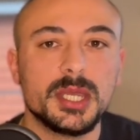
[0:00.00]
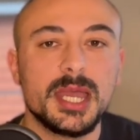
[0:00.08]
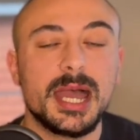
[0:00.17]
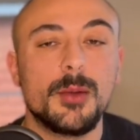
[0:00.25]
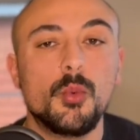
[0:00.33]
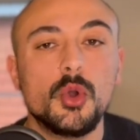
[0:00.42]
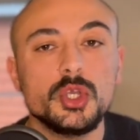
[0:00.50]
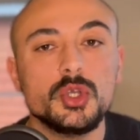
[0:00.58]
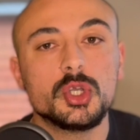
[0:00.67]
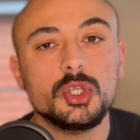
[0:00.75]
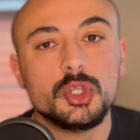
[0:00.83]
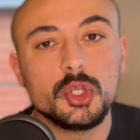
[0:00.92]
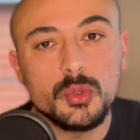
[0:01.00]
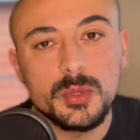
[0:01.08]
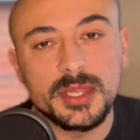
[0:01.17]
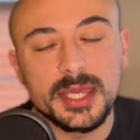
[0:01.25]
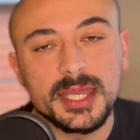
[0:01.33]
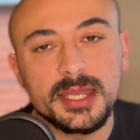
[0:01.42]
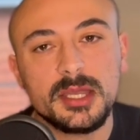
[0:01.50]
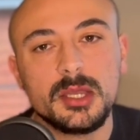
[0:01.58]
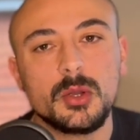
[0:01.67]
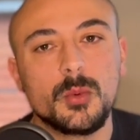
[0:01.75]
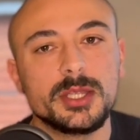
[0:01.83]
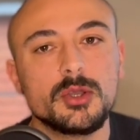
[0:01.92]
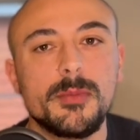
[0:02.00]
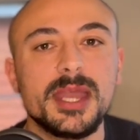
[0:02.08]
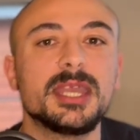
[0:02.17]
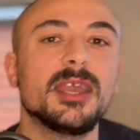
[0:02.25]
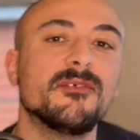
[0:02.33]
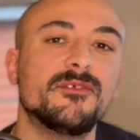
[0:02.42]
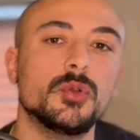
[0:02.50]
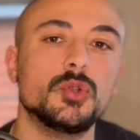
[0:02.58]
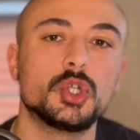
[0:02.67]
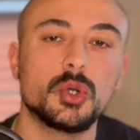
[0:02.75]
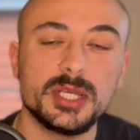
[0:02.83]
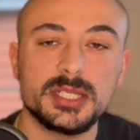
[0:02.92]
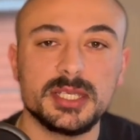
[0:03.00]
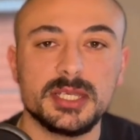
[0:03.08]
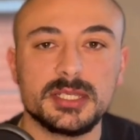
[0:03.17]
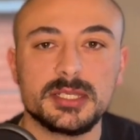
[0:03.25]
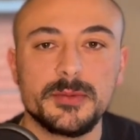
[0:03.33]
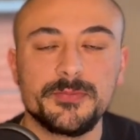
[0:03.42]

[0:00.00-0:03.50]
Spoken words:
and what you do with it when you're making food choices.